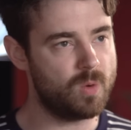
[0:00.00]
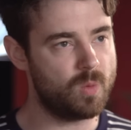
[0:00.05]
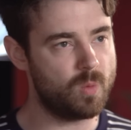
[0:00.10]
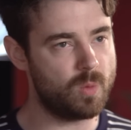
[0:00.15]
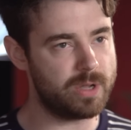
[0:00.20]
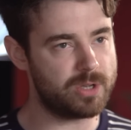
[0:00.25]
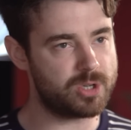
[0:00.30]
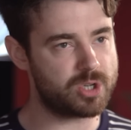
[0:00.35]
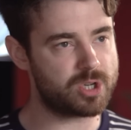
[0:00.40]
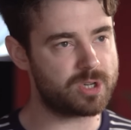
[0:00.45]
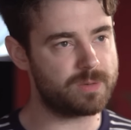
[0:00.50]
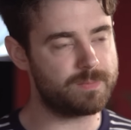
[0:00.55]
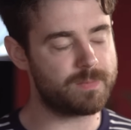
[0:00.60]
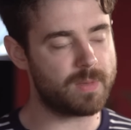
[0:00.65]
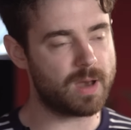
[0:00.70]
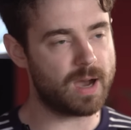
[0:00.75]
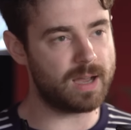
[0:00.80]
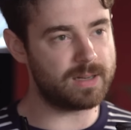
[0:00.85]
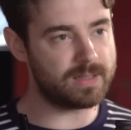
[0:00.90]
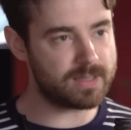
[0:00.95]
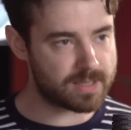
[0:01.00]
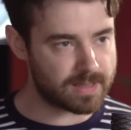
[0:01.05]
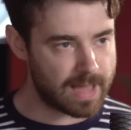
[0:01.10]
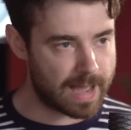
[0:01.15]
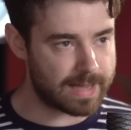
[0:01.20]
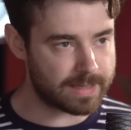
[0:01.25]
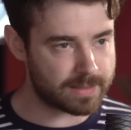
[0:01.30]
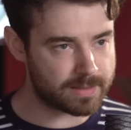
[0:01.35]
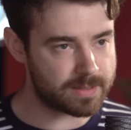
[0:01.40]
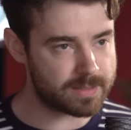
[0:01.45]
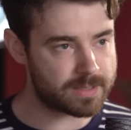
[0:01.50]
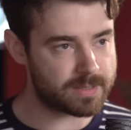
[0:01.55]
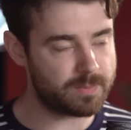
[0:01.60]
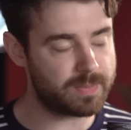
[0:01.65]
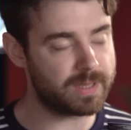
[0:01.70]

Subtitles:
which I understand